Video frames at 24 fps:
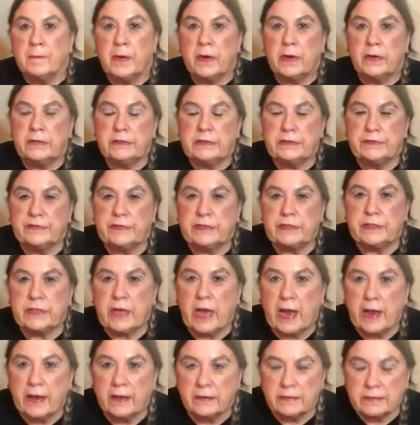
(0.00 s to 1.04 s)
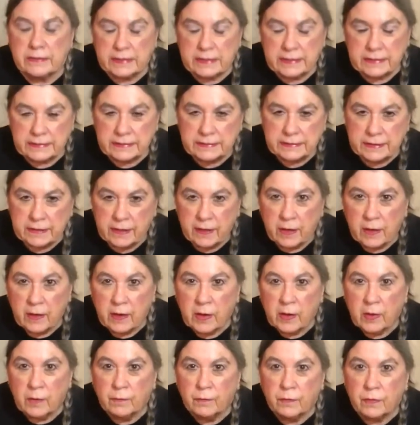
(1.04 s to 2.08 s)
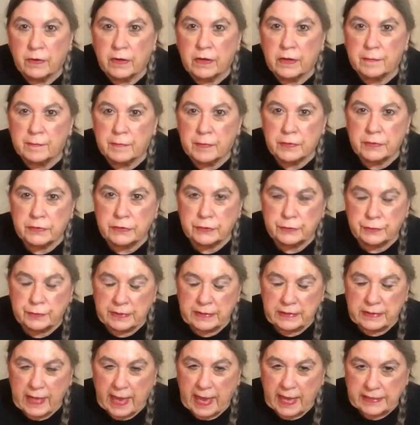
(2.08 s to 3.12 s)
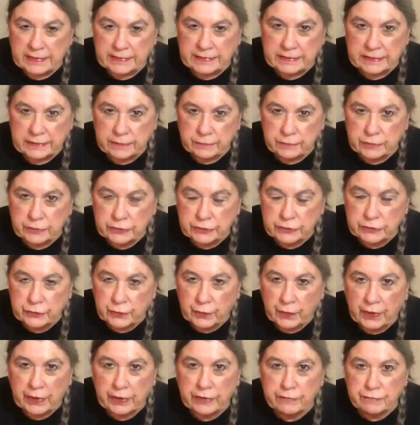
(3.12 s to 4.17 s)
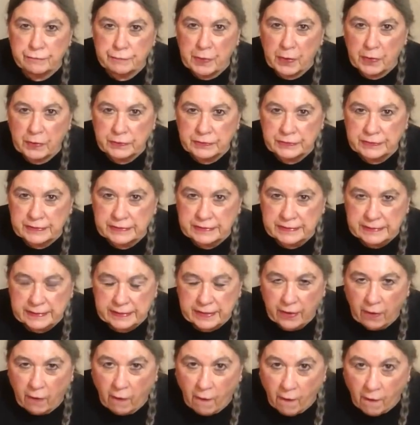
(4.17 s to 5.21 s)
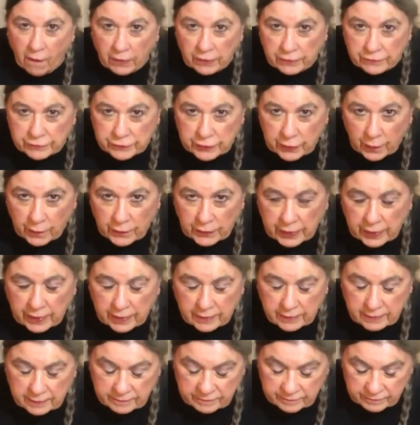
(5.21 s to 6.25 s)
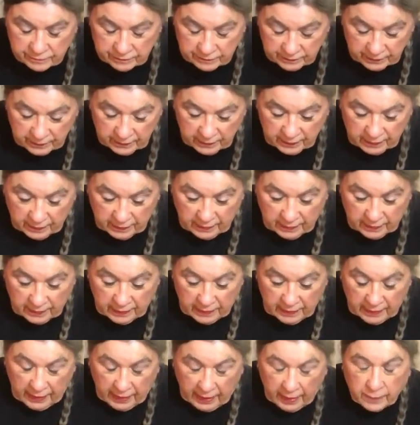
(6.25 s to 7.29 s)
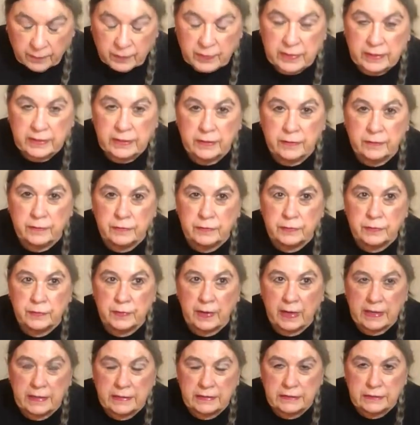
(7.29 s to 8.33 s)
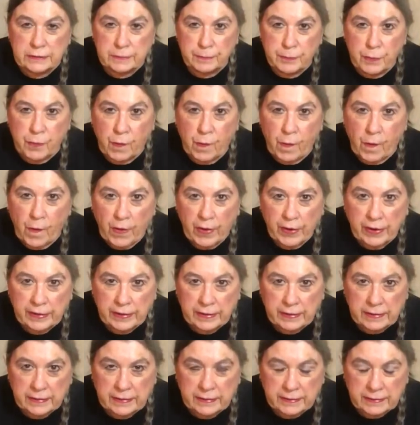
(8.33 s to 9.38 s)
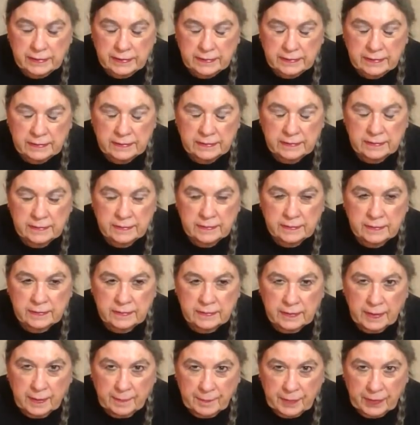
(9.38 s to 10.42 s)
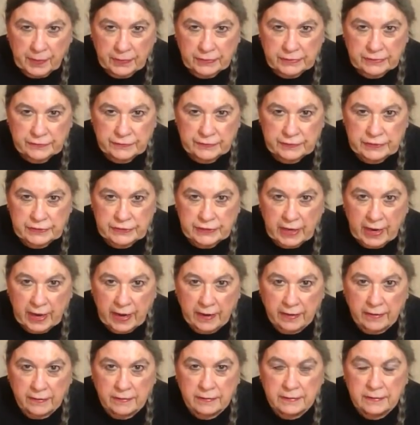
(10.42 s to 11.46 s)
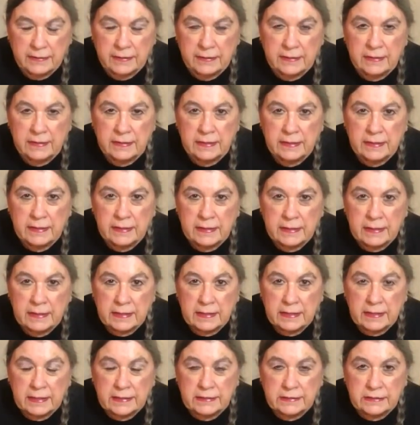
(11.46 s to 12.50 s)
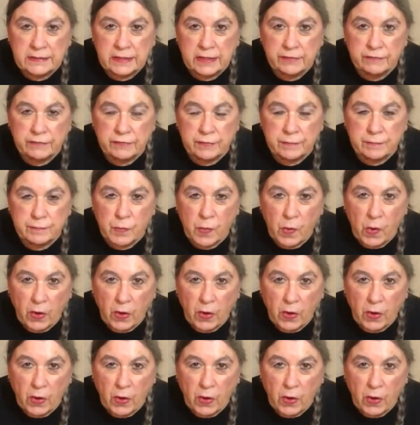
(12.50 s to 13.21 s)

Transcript: Pose of a child is one of the most relaxing restorative poses in all of yoga. And when you do a supported pose of a child, it's even